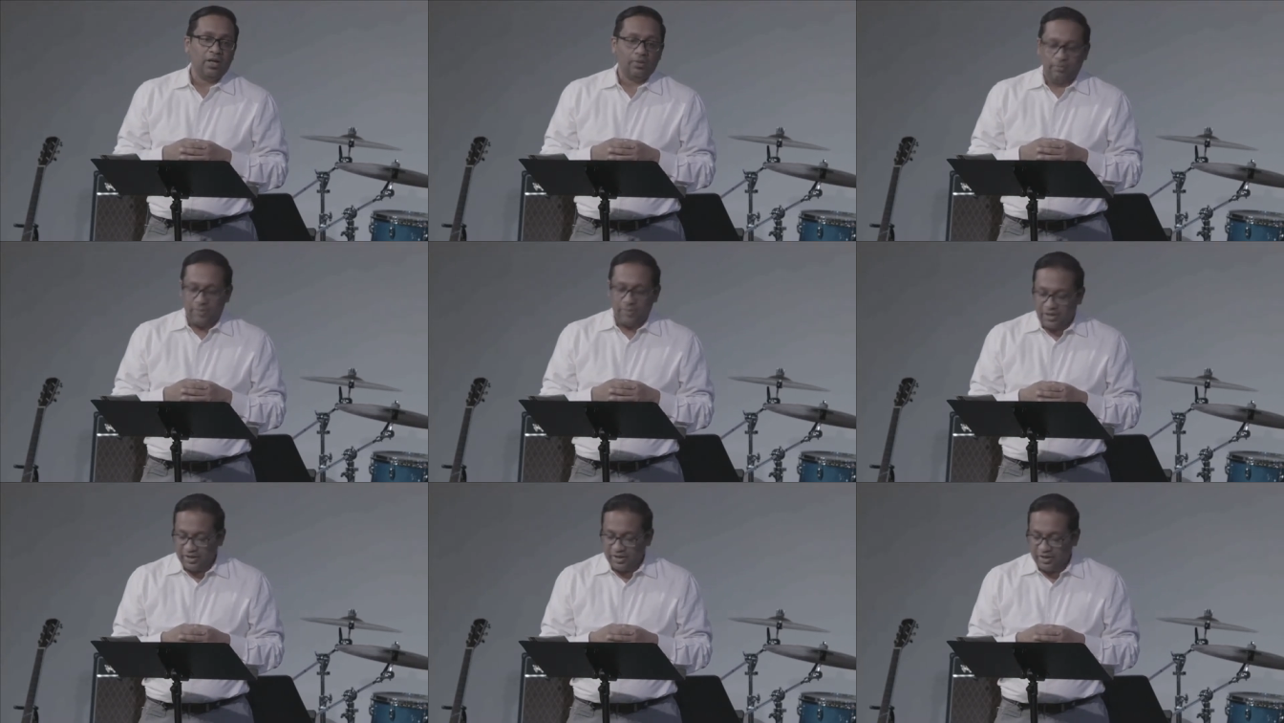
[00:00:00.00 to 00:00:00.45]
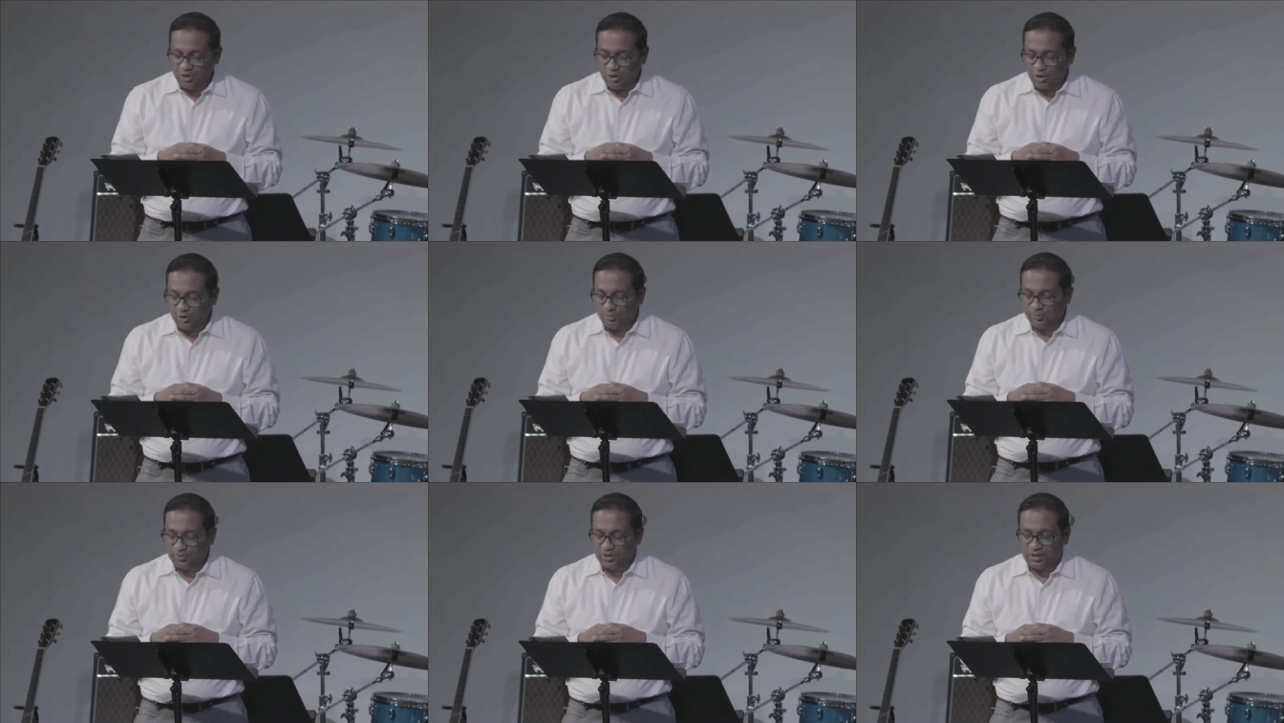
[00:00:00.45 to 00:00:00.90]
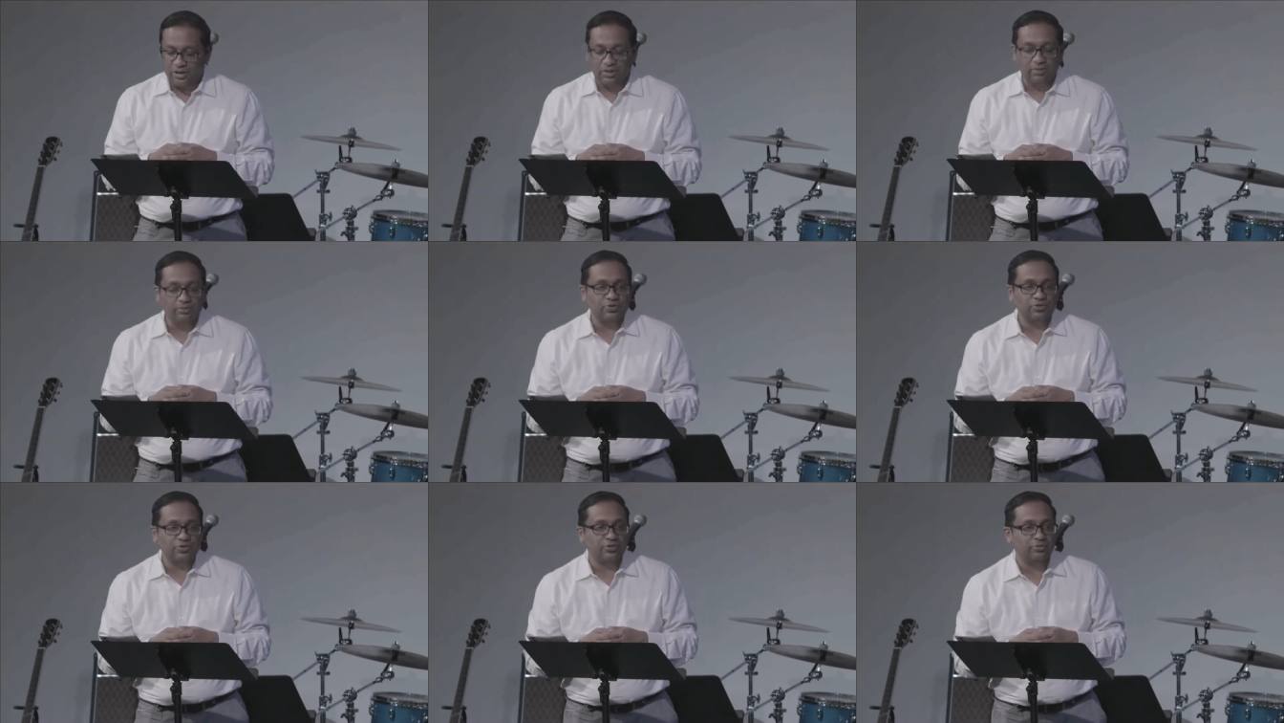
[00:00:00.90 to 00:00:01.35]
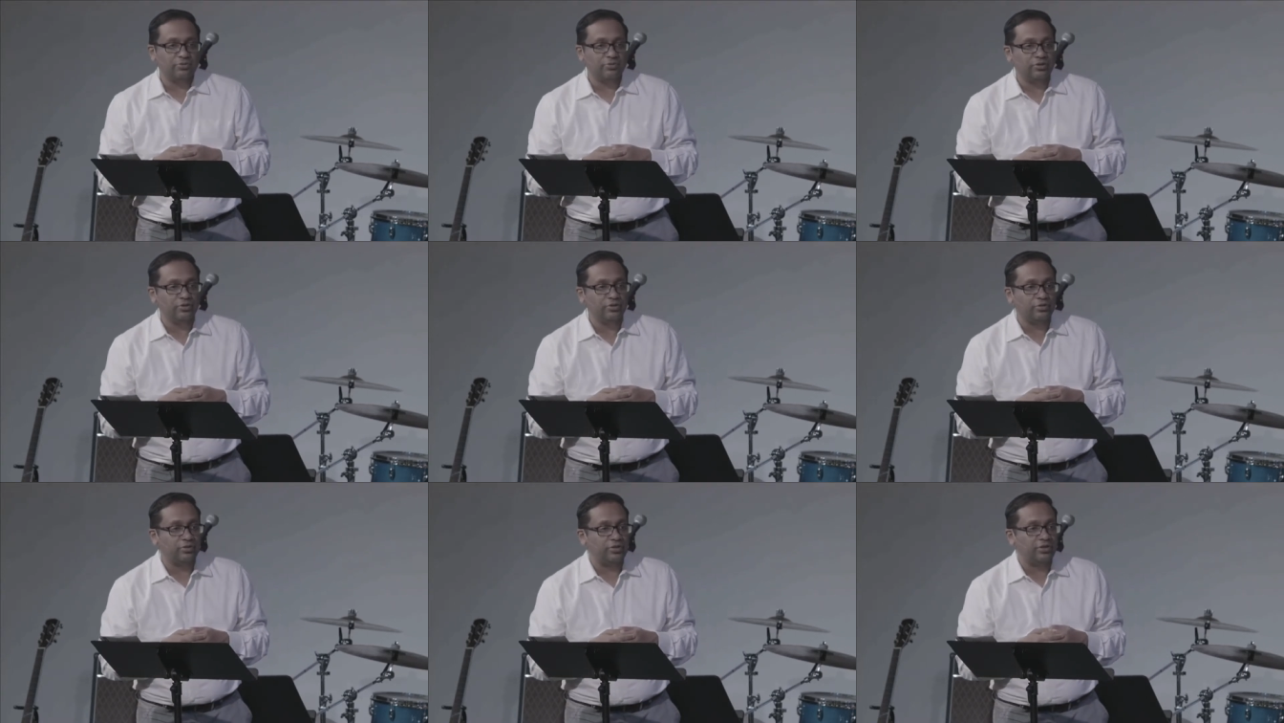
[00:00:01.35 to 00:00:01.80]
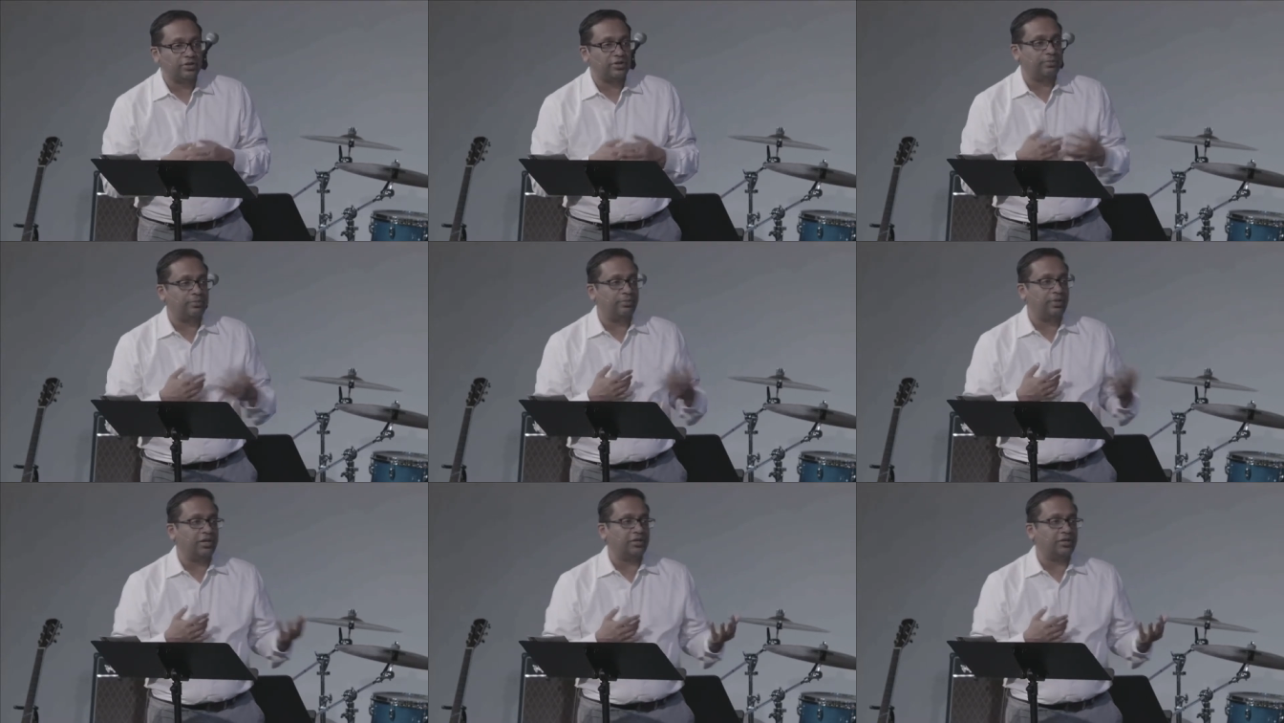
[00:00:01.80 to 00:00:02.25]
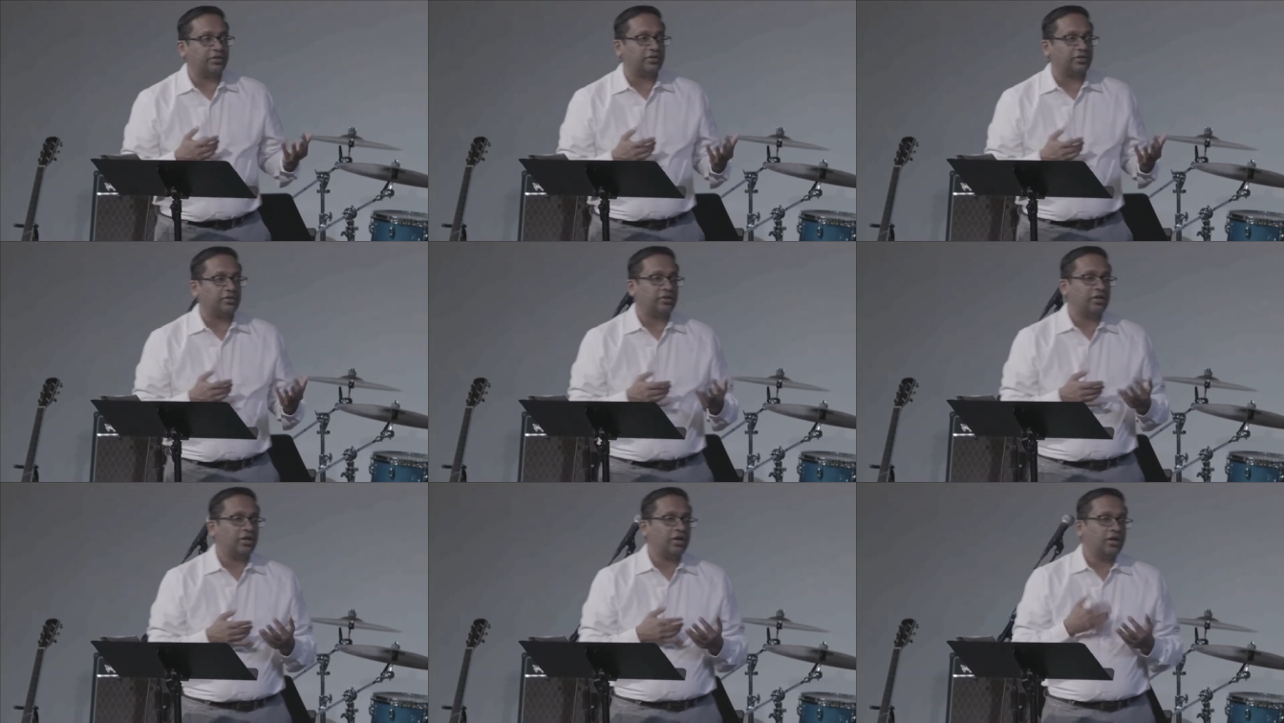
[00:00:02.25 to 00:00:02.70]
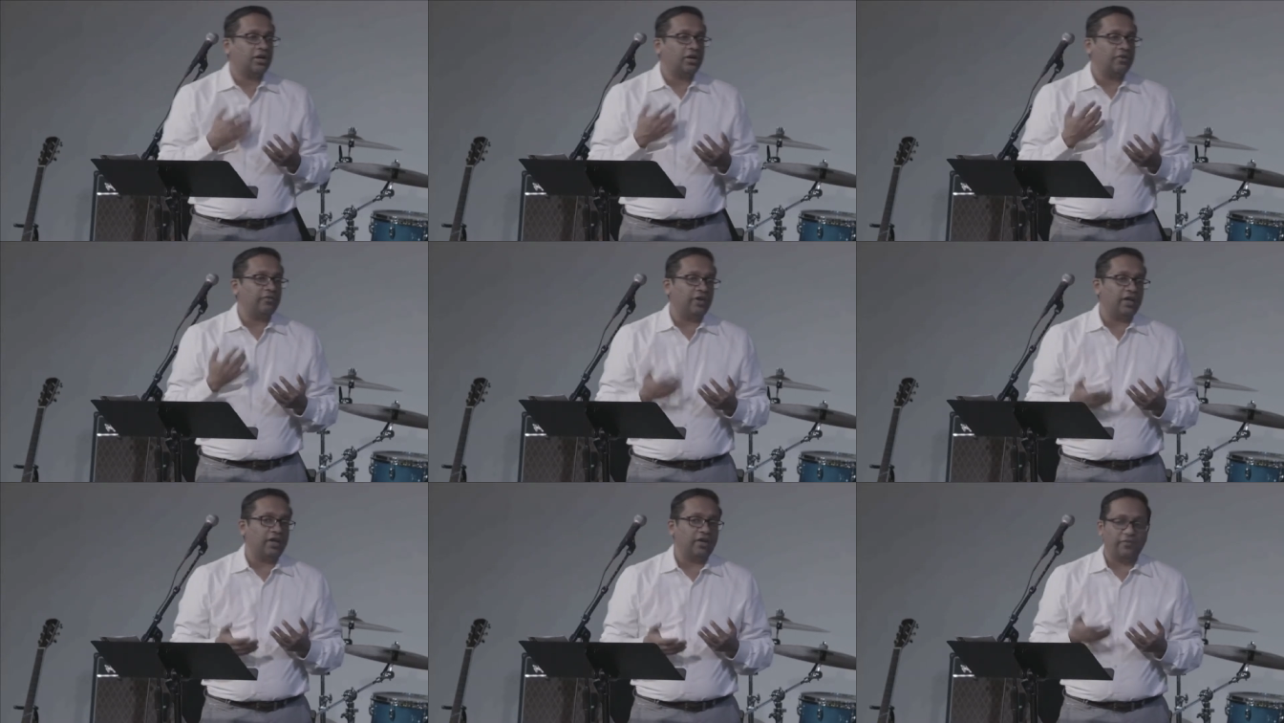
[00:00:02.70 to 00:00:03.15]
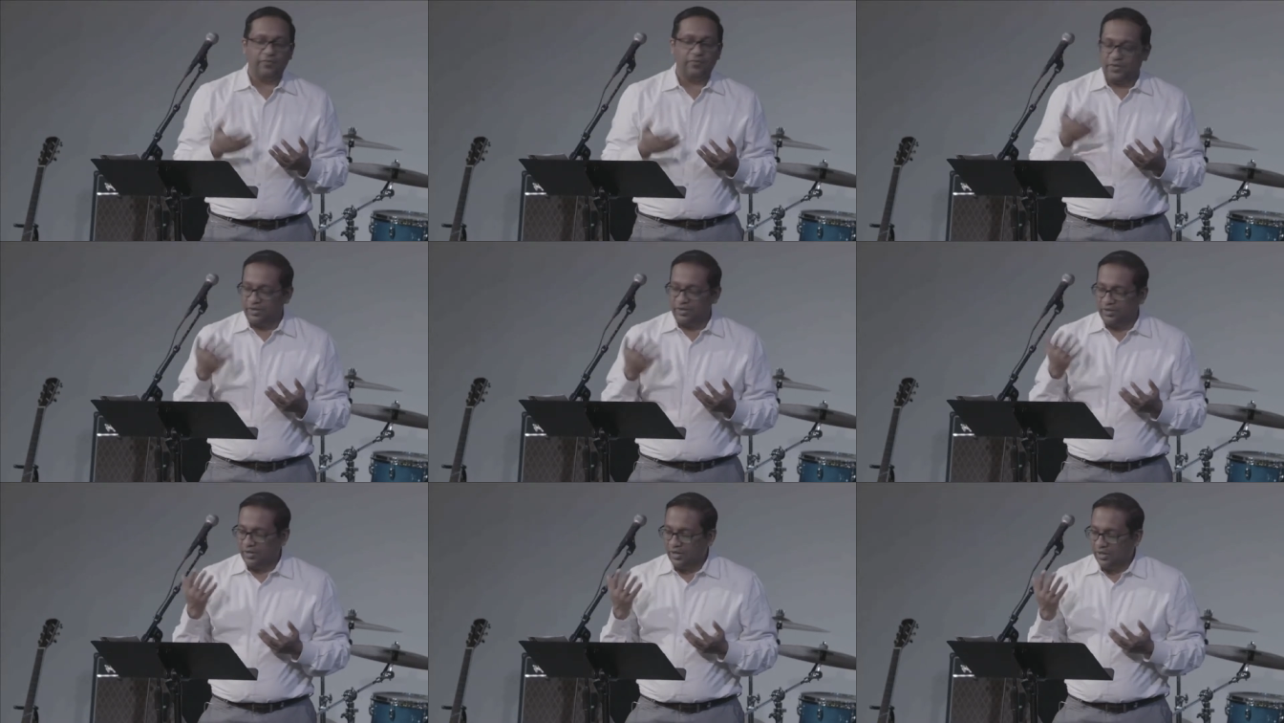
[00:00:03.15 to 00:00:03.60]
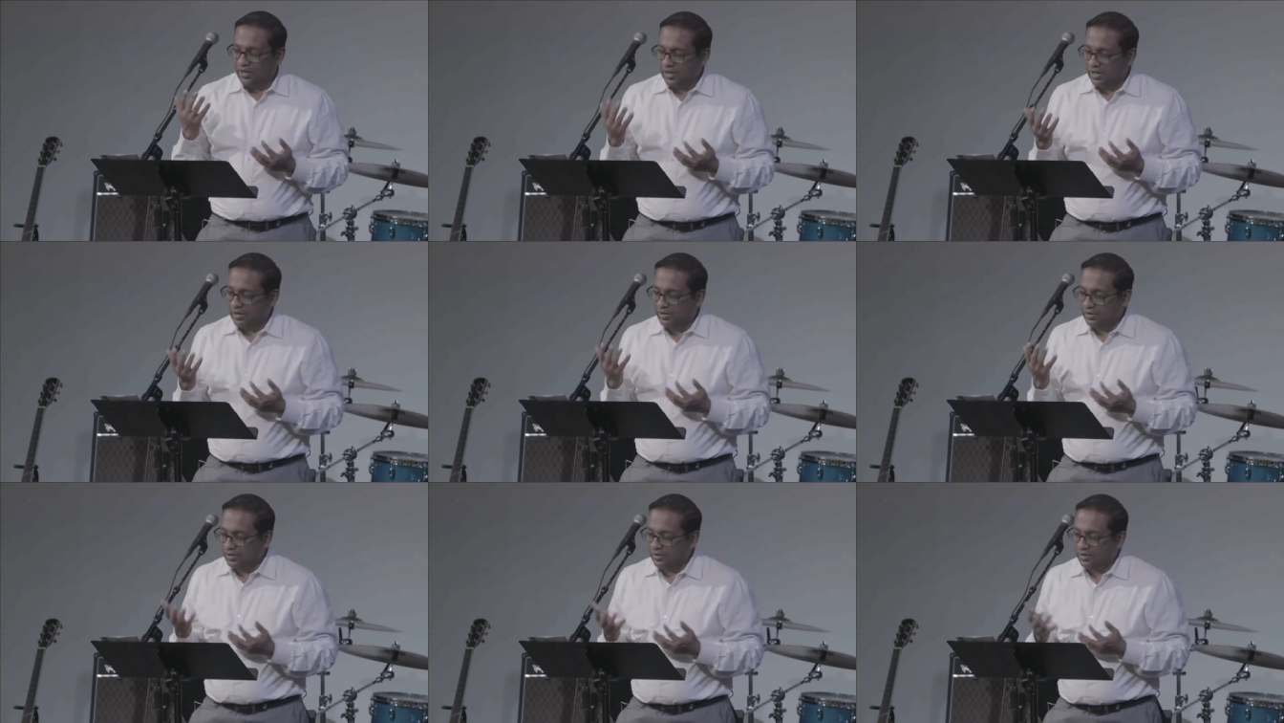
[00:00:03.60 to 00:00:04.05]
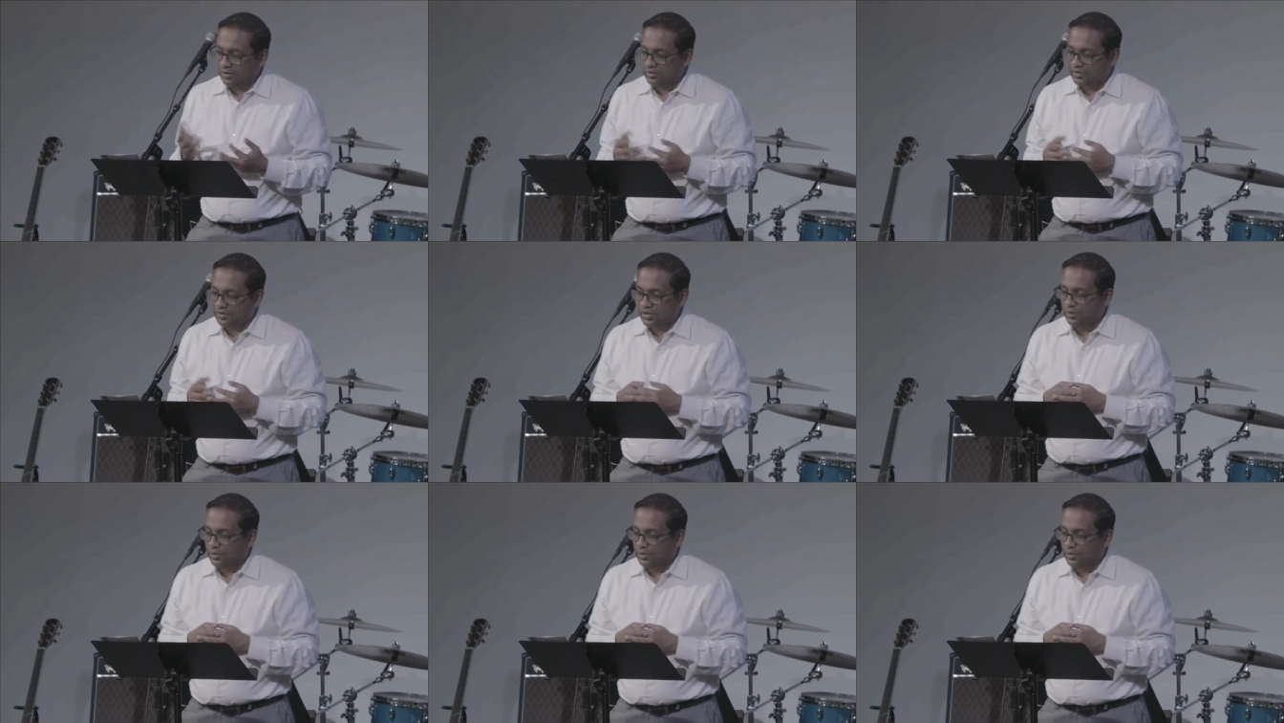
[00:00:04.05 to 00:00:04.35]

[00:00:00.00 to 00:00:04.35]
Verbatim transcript: My hope comes from the Lord, the maker of heaven and earth.